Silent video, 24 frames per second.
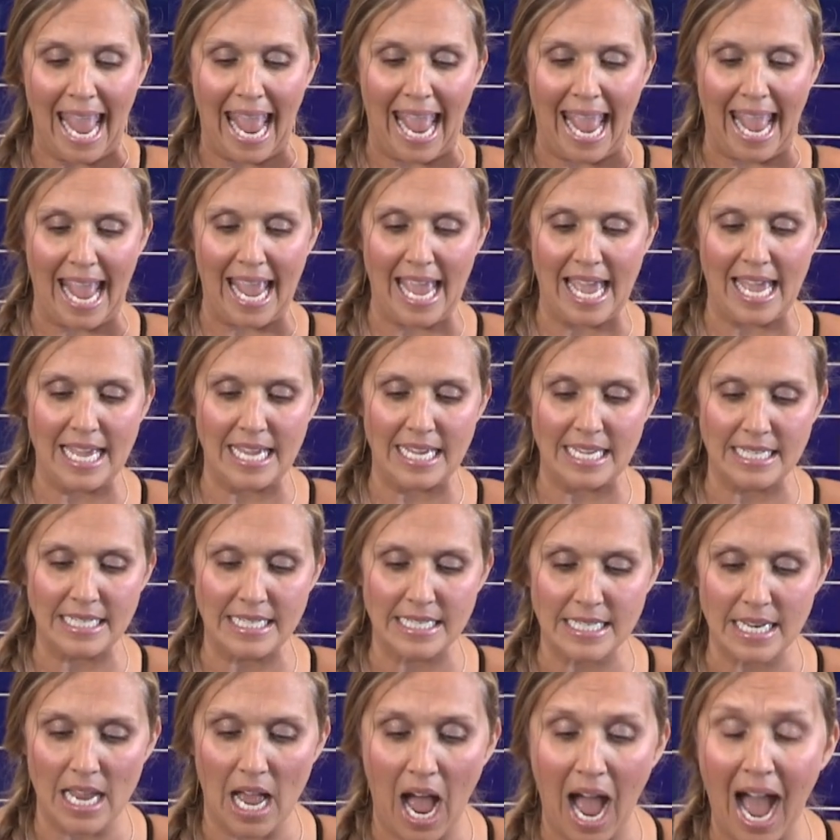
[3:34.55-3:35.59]

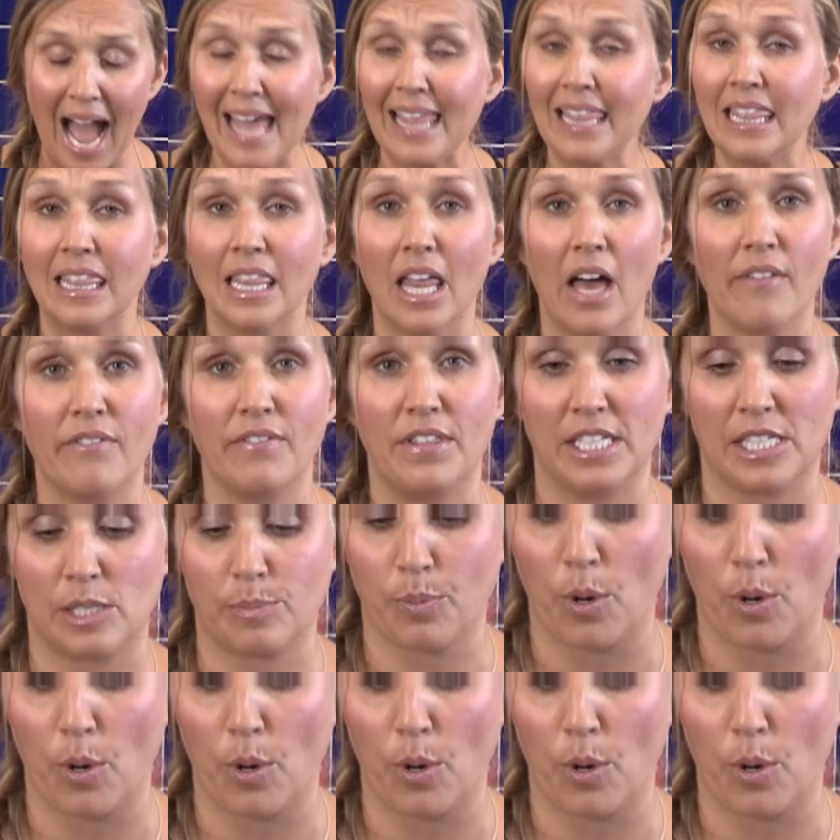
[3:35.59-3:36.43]
And I love this